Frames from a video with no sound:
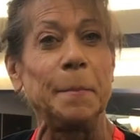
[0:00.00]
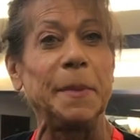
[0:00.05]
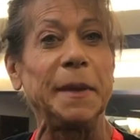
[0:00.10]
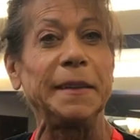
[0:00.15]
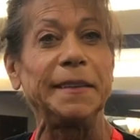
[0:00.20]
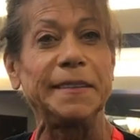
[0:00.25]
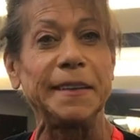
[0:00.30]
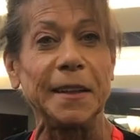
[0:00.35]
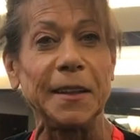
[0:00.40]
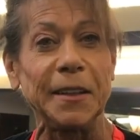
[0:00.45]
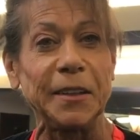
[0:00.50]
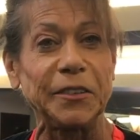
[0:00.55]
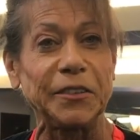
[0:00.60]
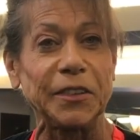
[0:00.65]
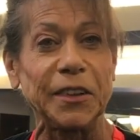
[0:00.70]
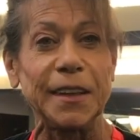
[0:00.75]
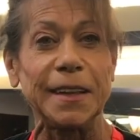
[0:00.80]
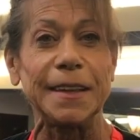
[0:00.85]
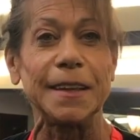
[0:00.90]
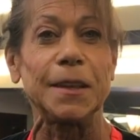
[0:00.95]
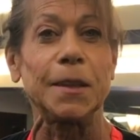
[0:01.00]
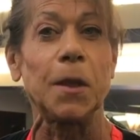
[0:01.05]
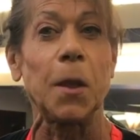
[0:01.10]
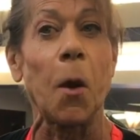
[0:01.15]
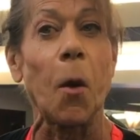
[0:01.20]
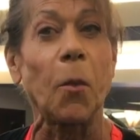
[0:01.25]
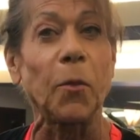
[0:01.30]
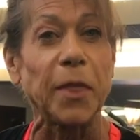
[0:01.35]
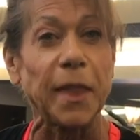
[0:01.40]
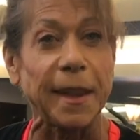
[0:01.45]
Be diligent,
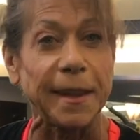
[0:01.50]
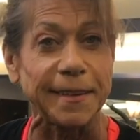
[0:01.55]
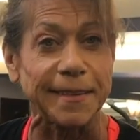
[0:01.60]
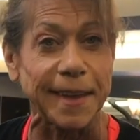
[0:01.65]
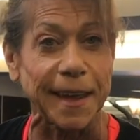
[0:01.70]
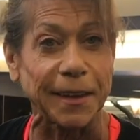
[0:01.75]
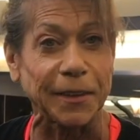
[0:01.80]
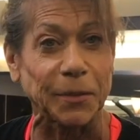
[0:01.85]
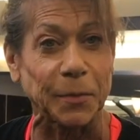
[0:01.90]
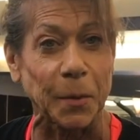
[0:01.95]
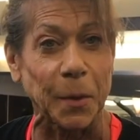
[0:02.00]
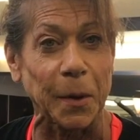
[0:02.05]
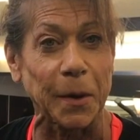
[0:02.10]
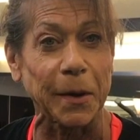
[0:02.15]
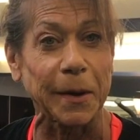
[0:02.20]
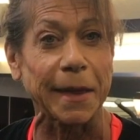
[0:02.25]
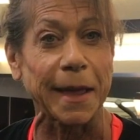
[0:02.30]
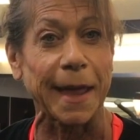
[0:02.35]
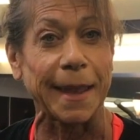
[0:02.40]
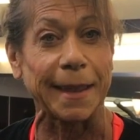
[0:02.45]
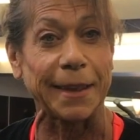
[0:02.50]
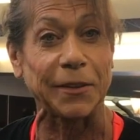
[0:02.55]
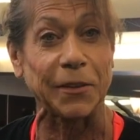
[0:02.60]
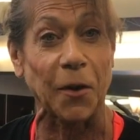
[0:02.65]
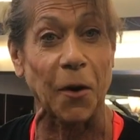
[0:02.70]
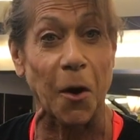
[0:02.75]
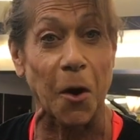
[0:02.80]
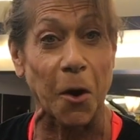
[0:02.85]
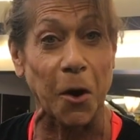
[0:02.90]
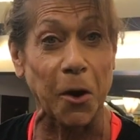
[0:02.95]
know that it takes work and it's
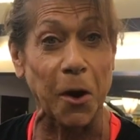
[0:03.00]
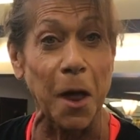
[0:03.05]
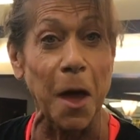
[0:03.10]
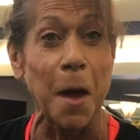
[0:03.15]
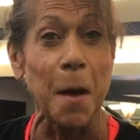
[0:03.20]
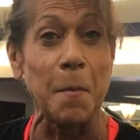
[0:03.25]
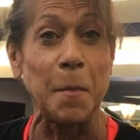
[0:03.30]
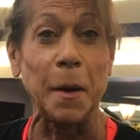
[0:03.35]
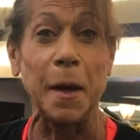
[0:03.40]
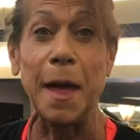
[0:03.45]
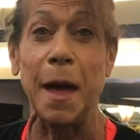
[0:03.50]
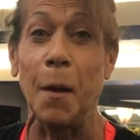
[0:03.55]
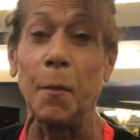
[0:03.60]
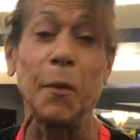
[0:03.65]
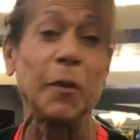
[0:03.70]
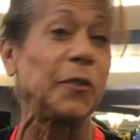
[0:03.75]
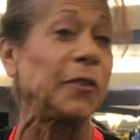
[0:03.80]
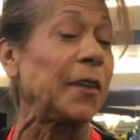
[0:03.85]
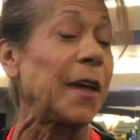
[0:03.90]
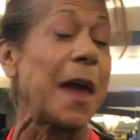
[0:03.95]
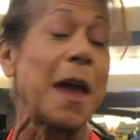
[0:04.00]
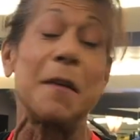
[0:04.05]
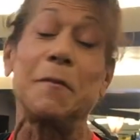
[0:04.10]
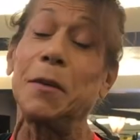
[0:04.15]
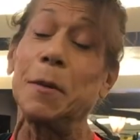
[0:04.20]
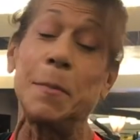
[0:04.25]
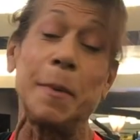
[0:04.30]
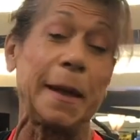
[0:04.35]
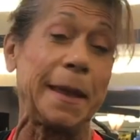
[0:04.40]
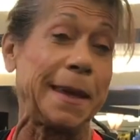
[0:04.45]
hard, but almost
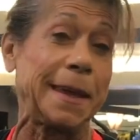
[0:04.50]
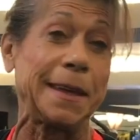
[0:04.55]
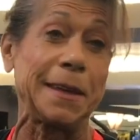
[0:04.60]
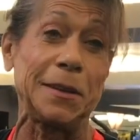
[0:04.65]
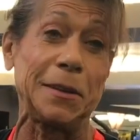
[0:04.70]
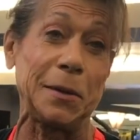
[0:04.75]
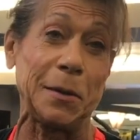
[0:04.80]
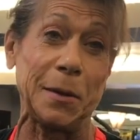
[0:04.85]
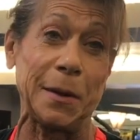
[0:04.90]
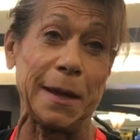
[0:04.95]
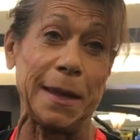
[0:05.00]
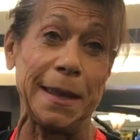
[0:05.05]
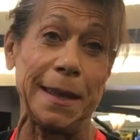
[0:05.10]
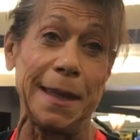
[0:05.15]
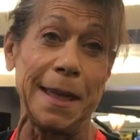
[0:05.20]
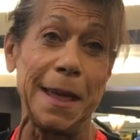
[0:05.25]
everybody can do it.